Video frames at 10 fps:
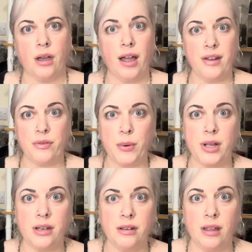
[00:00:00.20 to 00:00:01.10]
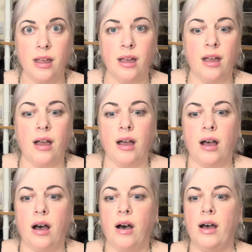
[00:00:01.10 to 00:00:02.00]
Hi everyone.
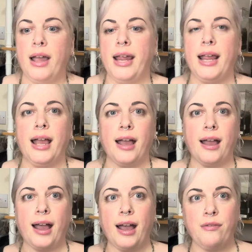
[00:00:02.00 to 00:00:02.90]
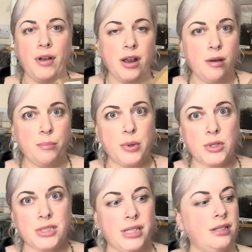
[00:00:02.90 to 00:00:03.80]
I have an
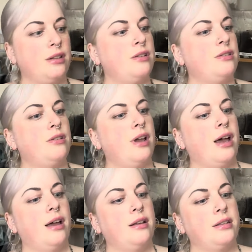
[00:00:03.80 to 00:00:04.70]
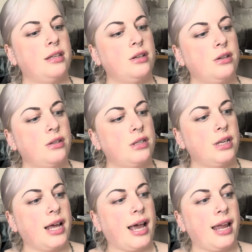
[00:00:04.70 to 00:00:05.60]
unboxing to do
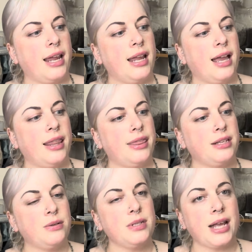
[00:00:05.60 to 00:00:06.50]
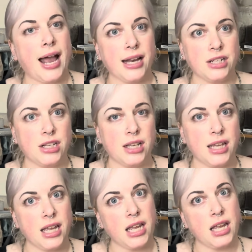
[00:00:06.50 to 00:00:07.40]
today. This was
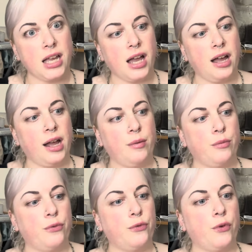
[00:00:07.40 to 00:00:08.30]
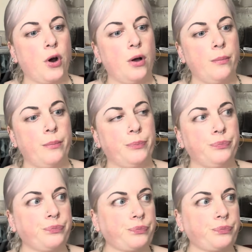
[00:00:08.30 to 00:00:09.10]
actually from